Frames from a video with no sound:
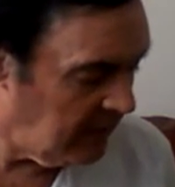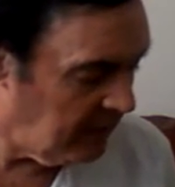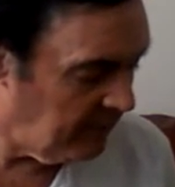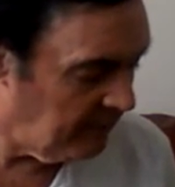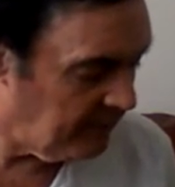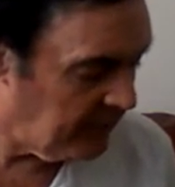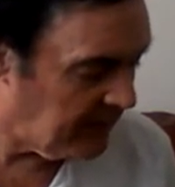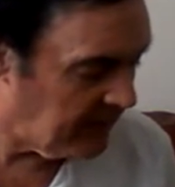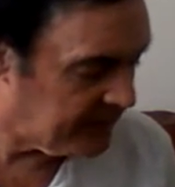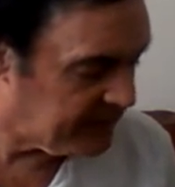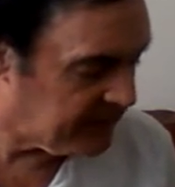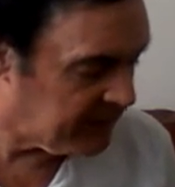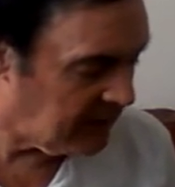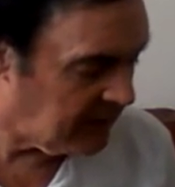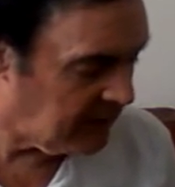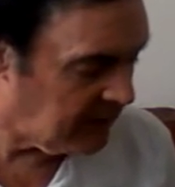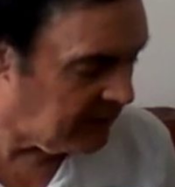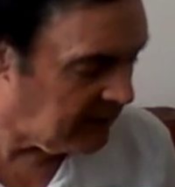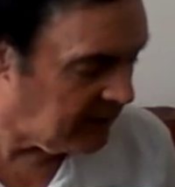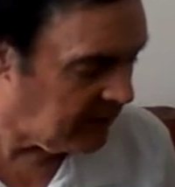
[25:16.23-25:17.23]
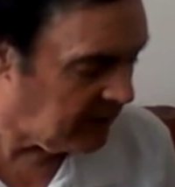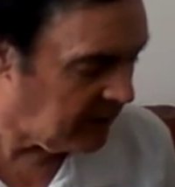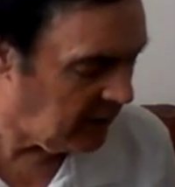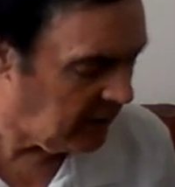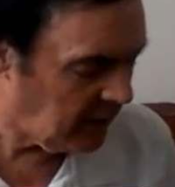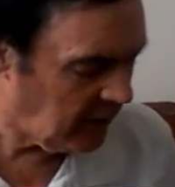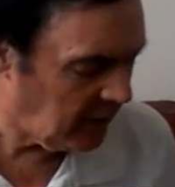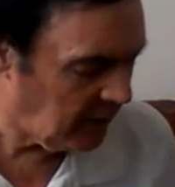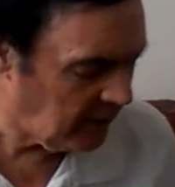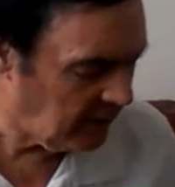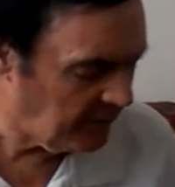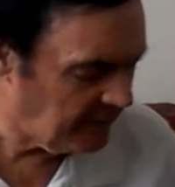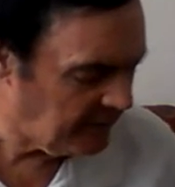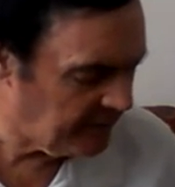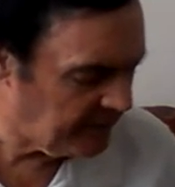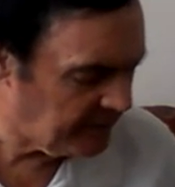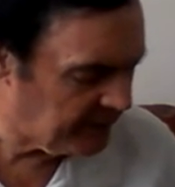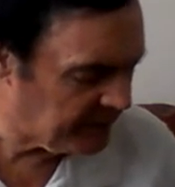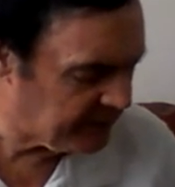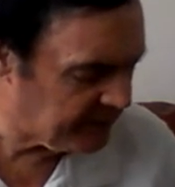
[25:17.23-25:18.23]
but, uh, let's
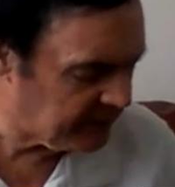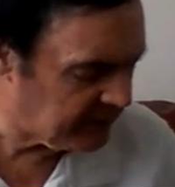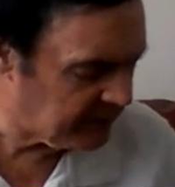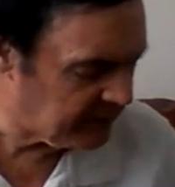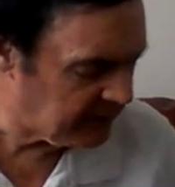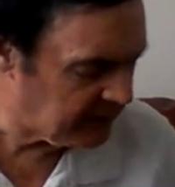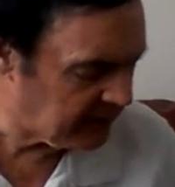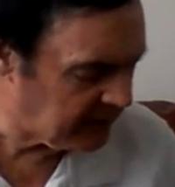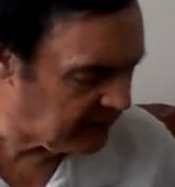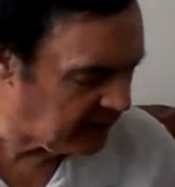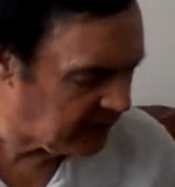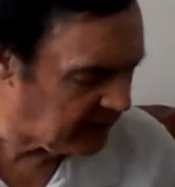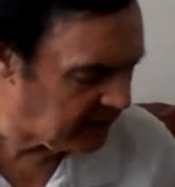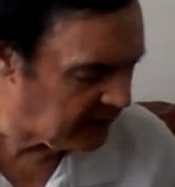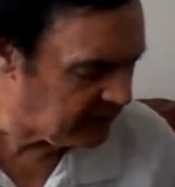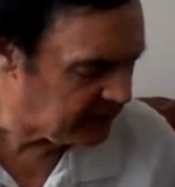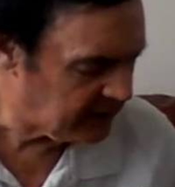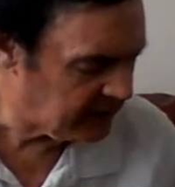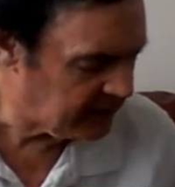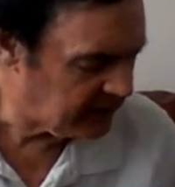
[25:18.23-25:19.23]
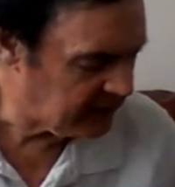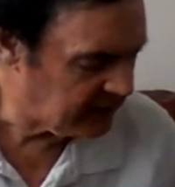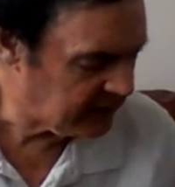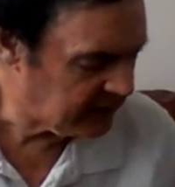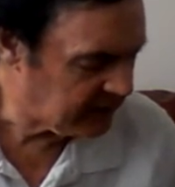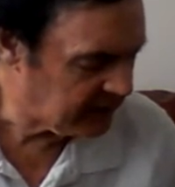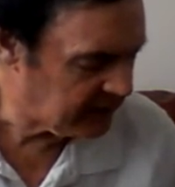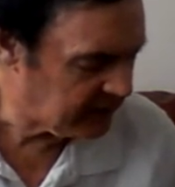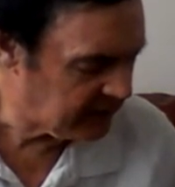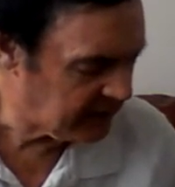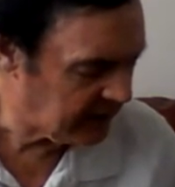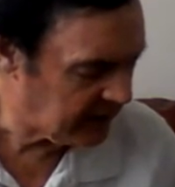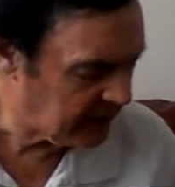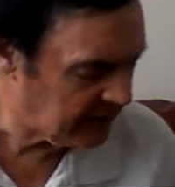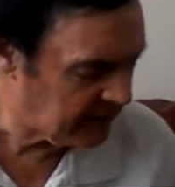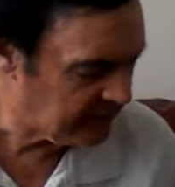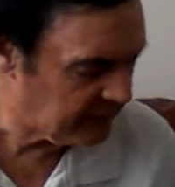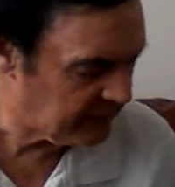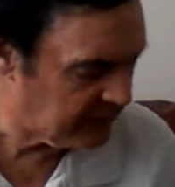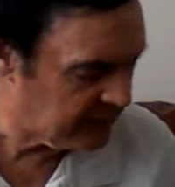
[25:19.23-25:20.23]
see, uh, D, E, F,
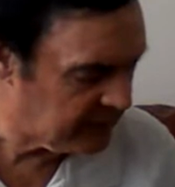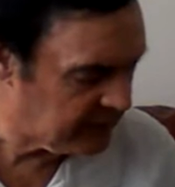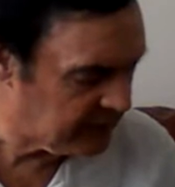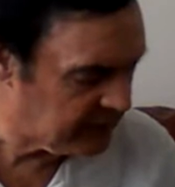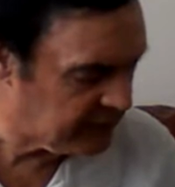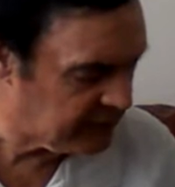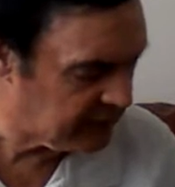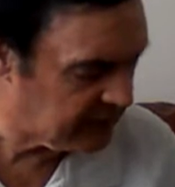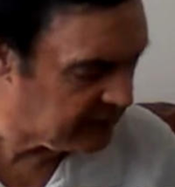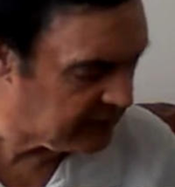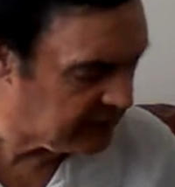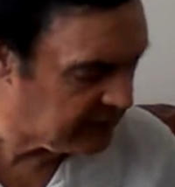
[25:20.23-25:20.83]
G,